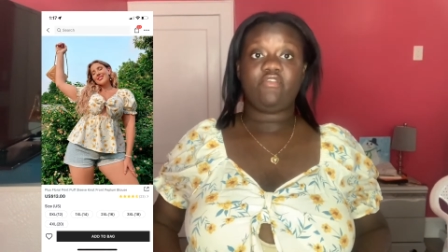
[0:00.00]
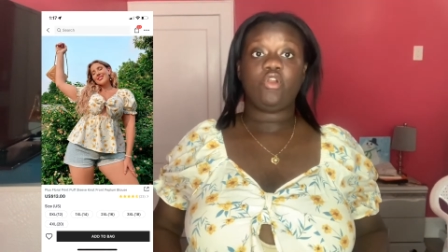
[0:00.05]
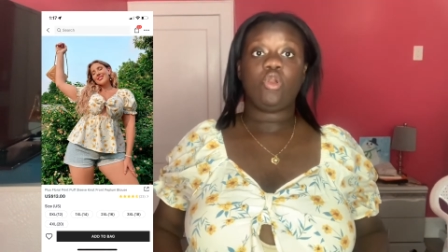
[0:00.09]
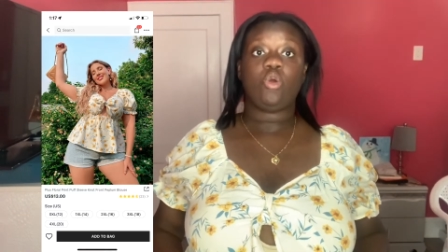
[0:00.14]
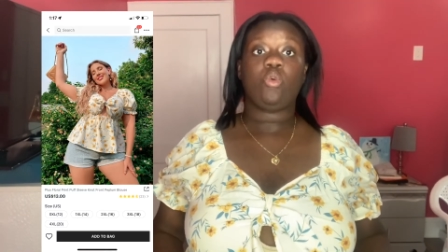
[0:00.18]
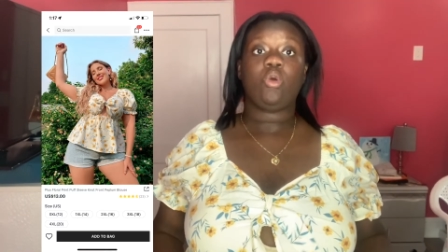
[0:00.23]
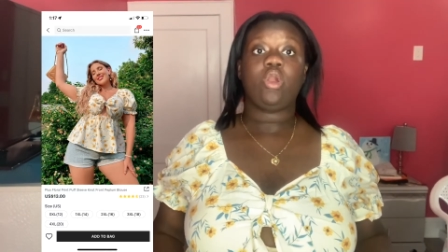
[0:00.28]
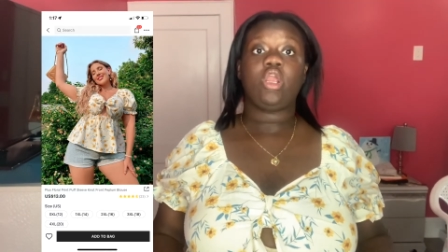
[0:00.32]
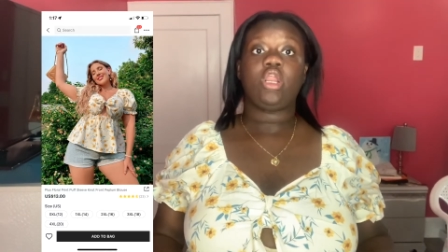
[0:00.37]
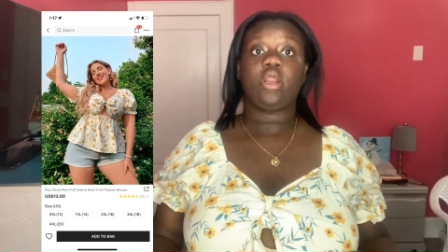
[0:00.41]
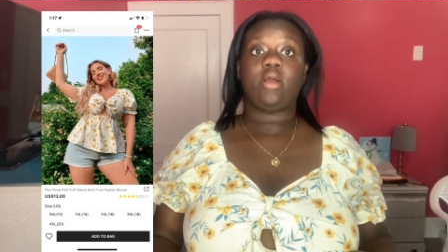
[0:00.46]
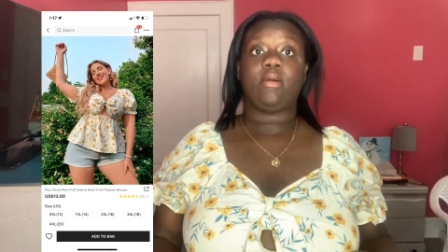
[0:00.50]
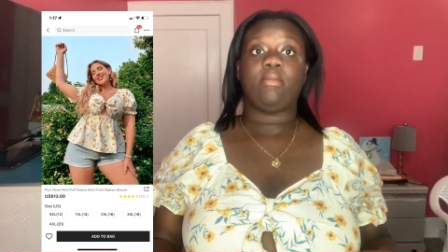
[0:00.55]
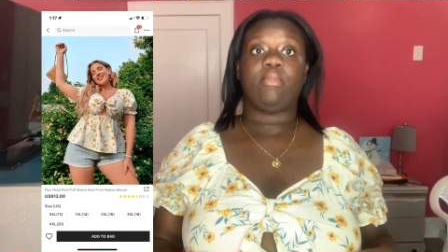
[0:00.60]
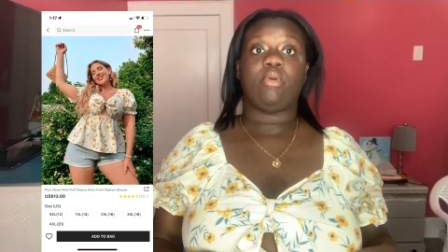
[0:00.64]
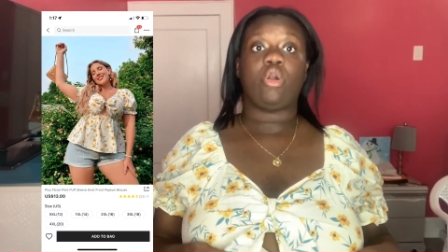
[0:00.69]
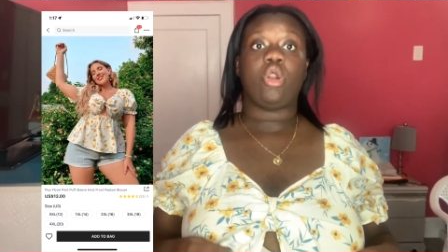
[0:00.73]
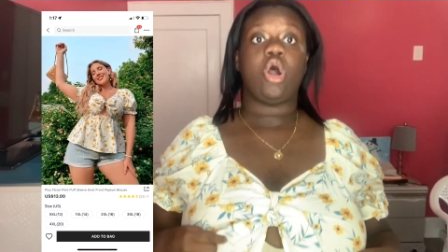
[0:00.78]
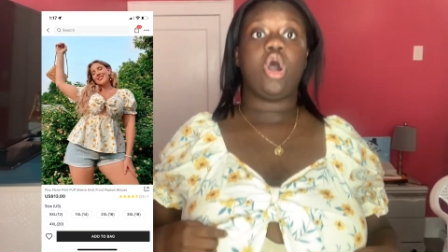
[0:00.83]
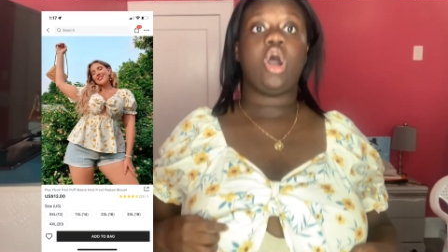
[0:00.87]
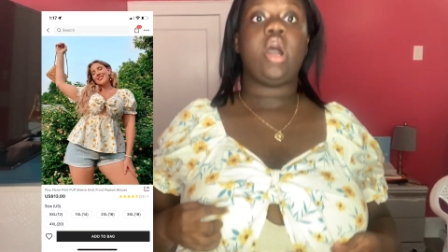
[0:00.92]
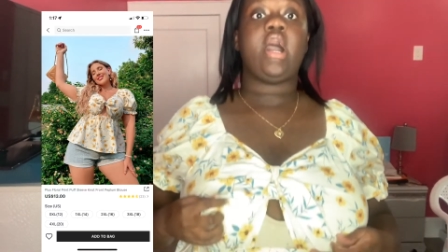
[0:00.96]
you're wearing a
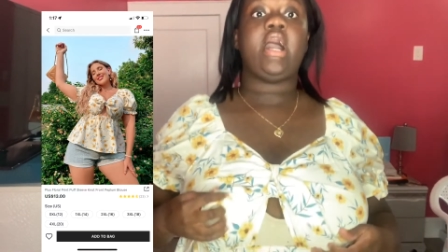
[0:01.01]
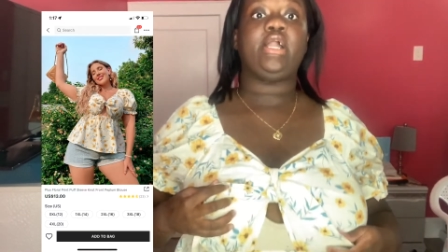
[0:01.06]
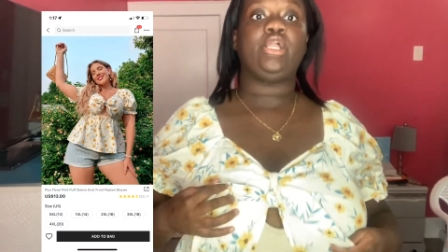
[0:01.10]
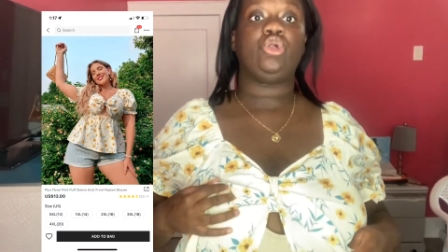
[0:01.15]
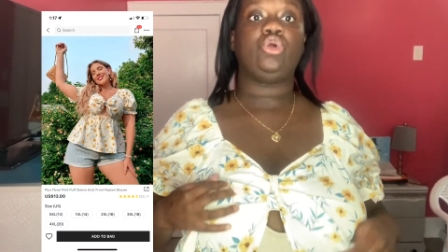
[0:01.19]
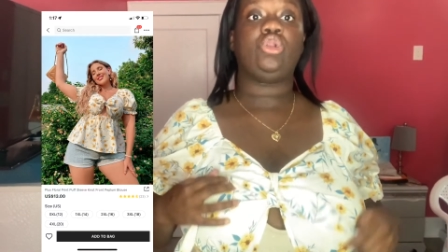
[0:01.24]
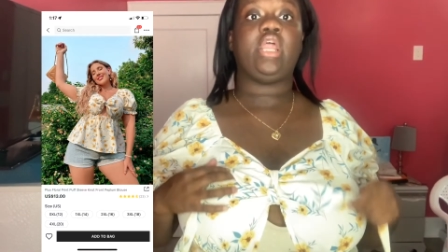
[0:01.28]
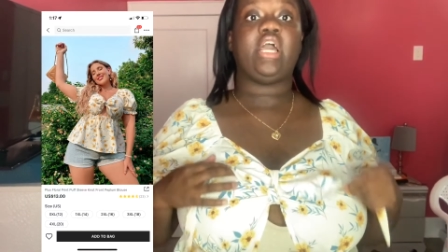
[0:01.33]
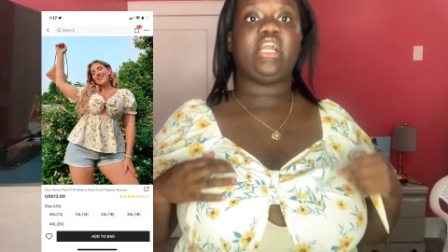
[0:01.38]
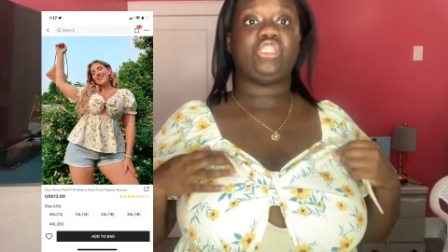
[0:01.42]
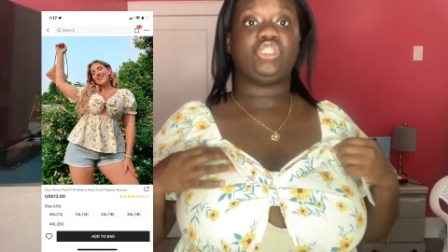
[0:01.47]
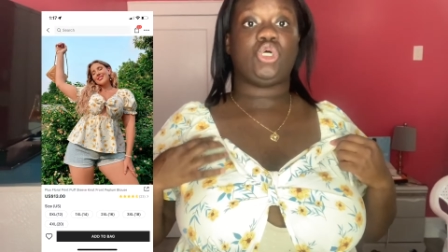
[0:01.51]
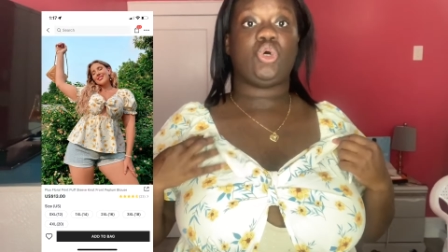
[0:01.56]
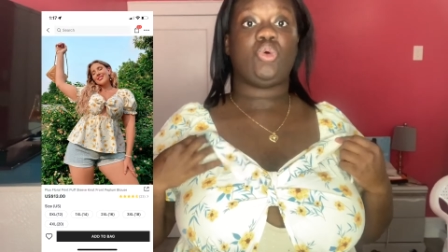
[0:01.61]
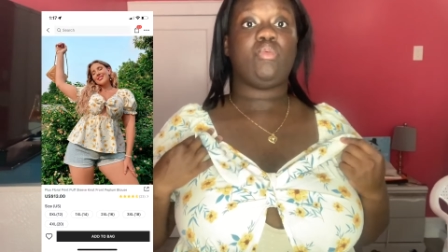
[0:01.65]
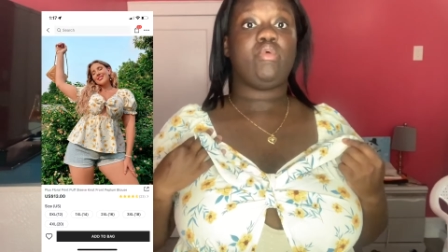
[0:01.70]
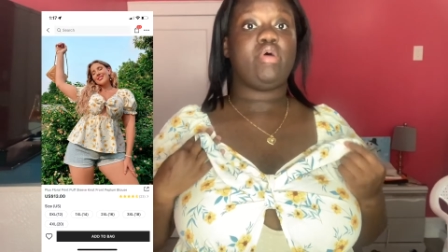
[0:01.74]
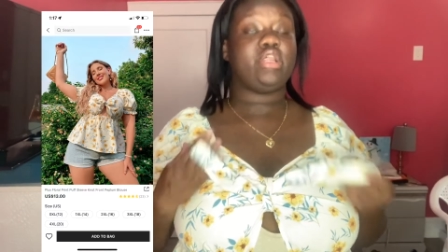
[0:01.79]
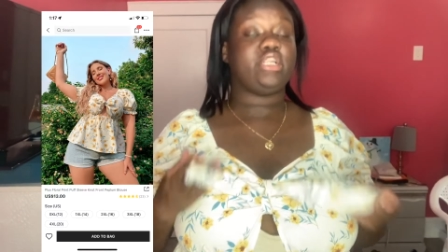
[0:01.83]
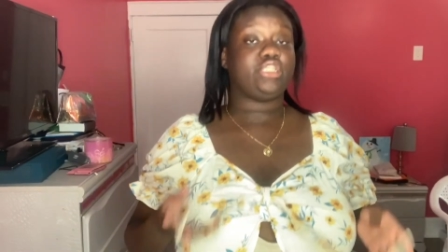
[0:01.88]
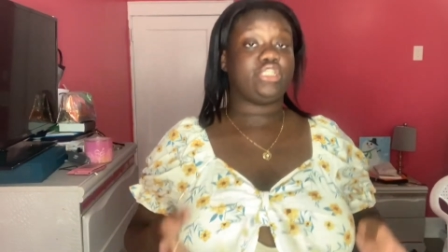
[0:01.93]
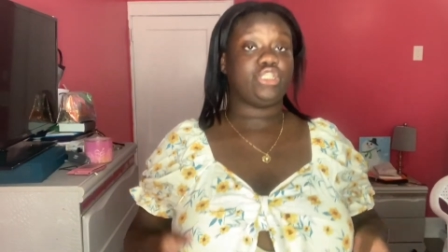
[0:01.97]
bra and you like don't want it